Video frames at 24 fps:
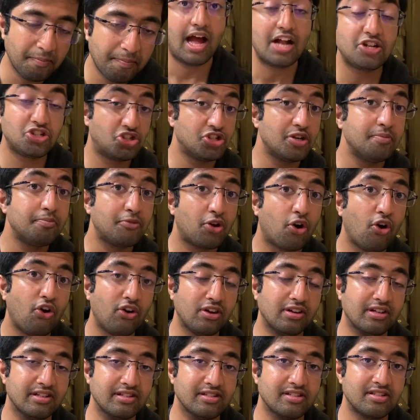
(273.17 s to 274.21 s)
And Jim
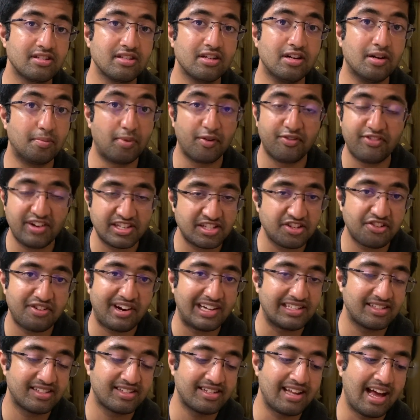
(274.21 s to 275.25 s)
Collins, a professor
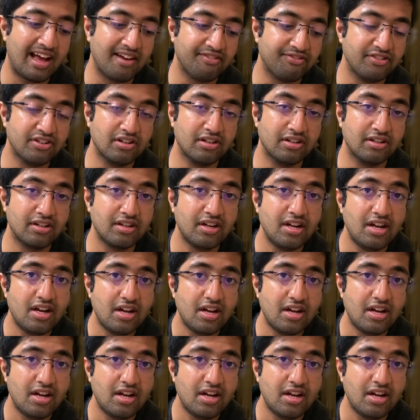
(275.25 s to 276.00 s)
at Stanford,